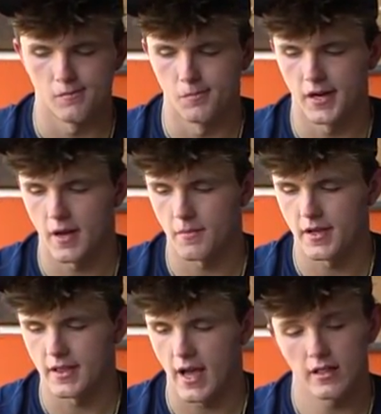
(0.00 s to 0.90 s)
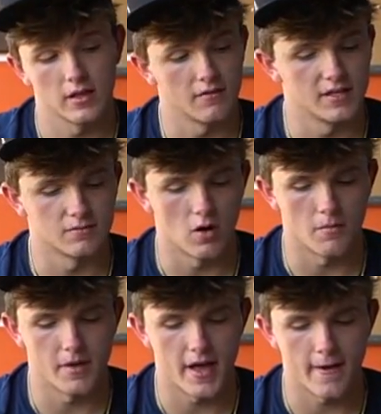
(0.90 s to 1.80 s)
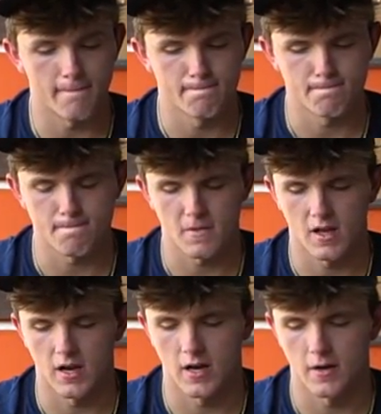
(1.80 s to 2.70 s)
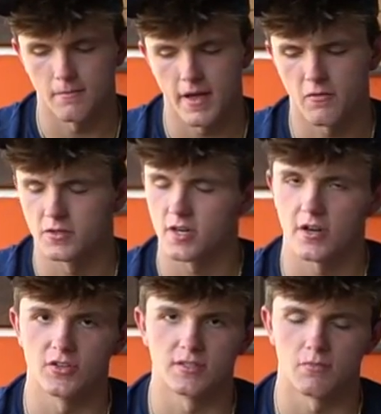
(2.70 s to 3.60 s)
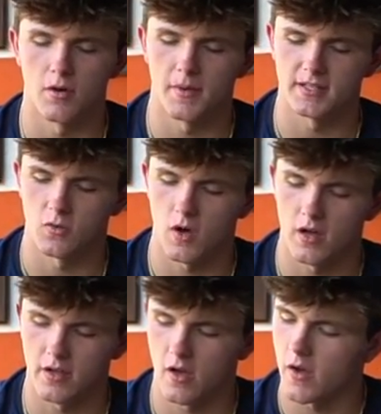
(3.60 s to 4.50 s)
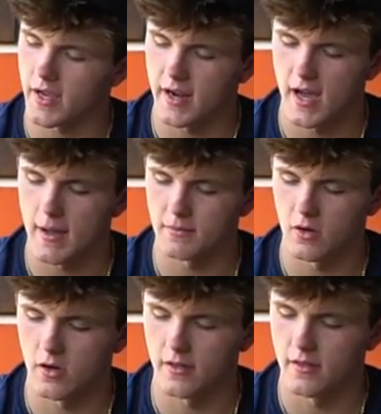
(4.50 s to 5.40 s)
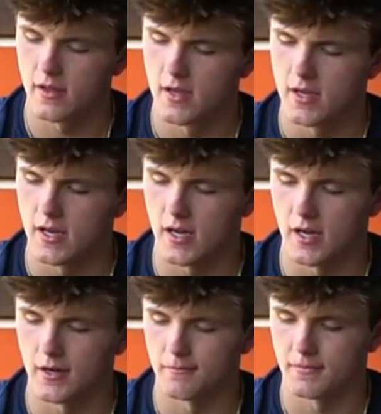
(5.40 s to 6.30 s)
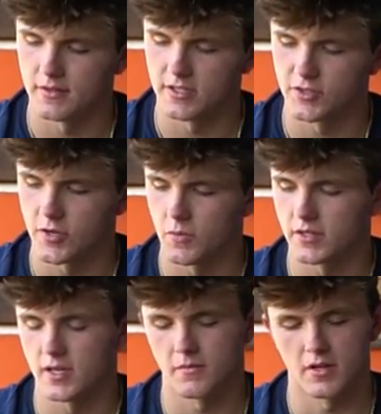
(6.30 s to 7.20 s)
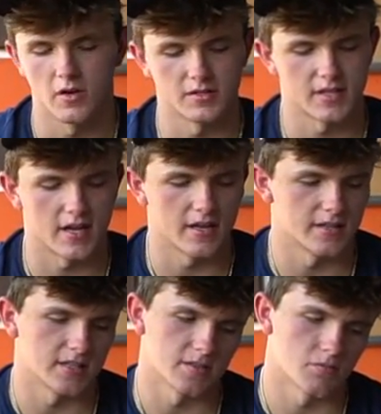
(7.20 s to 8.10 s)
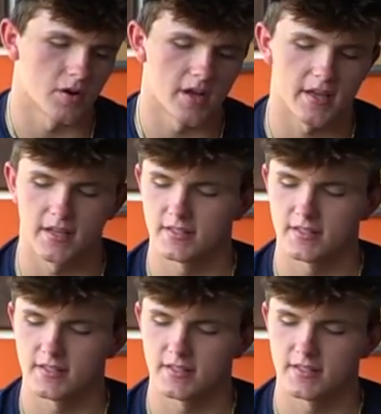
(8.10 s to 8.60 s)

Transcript: But I mean, I love this balm bat. Everyone started using balm bats a while ago. I kind of hopped on the trim with them. You know, it doesn't break.